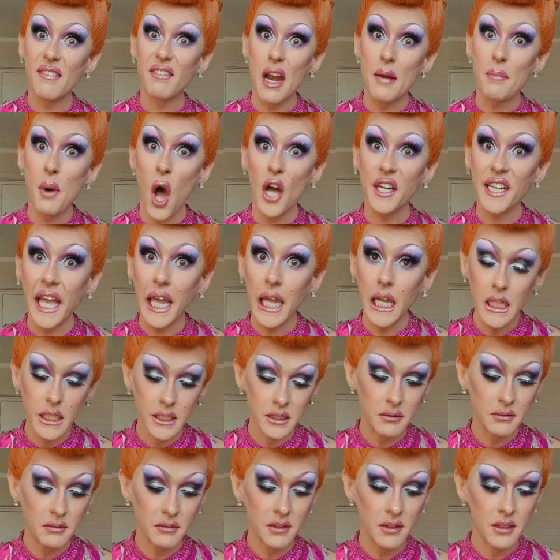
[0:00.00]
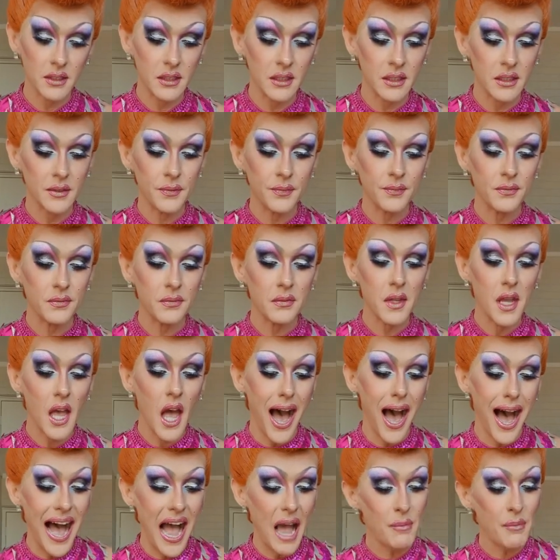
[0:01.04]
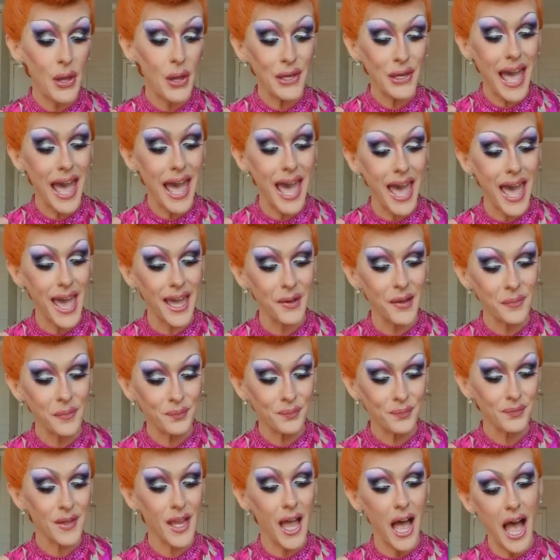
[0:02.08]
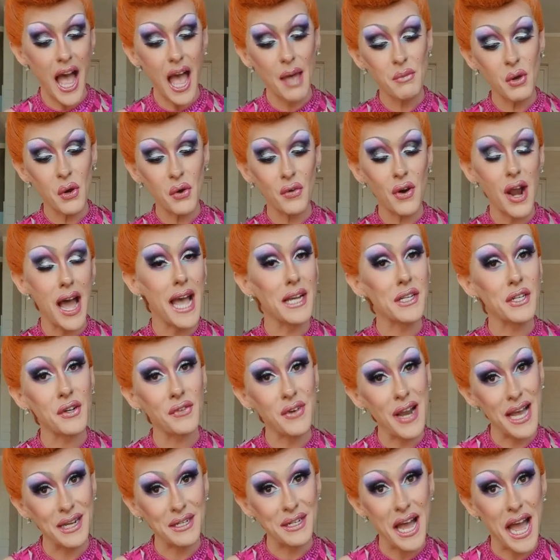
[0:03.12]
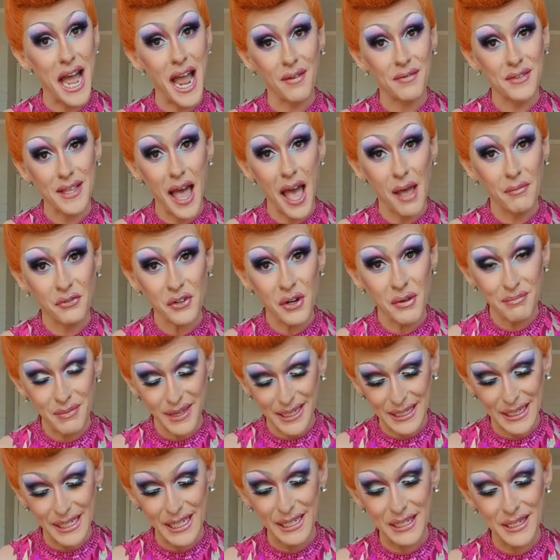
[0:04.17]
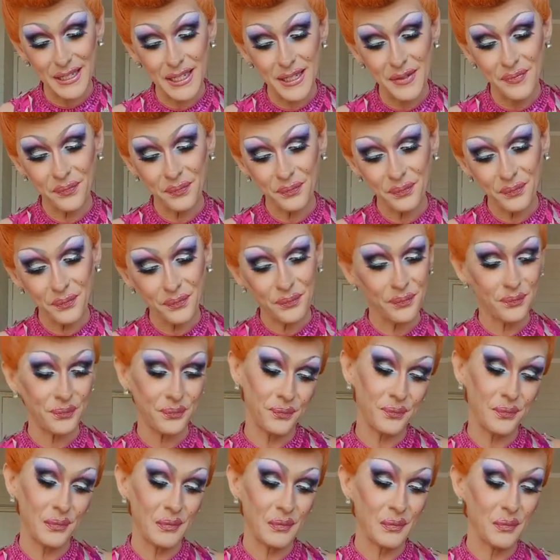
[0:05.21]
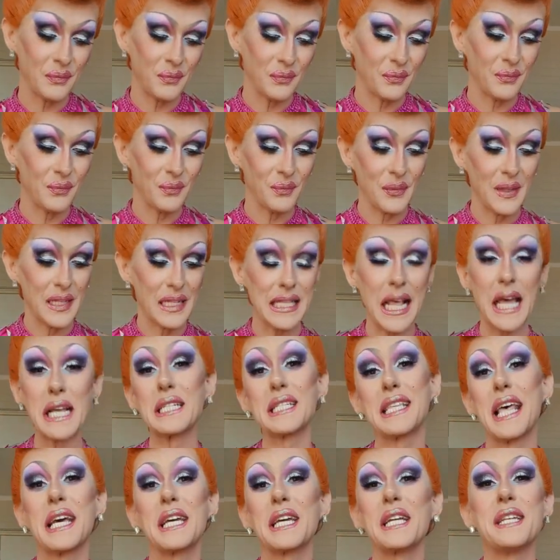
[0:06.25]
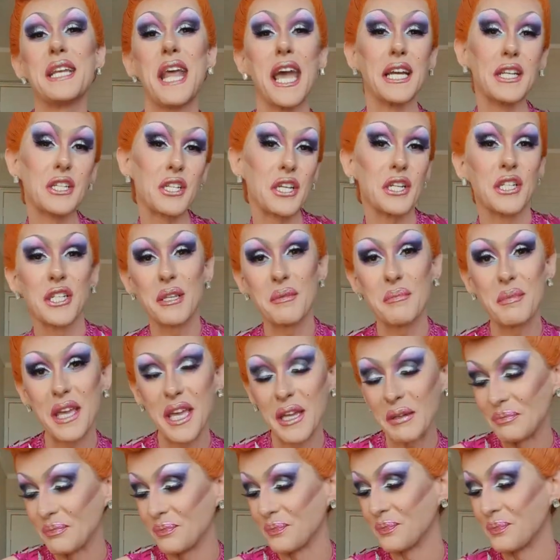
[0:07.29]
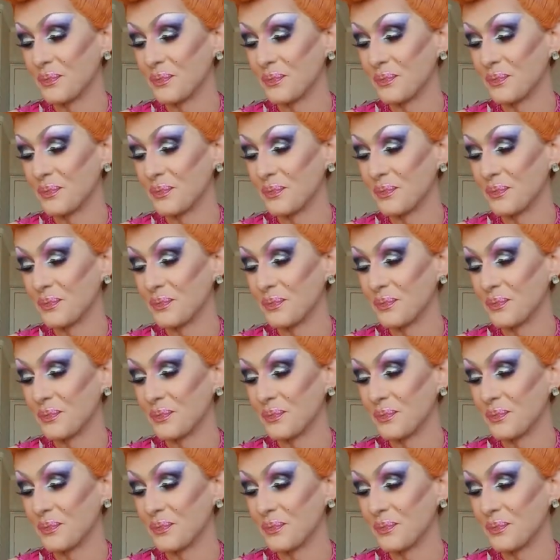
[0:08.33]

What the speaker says: everybody. I'm okay. I'm all right around knives. I'm from Midland. It's like second nature to me.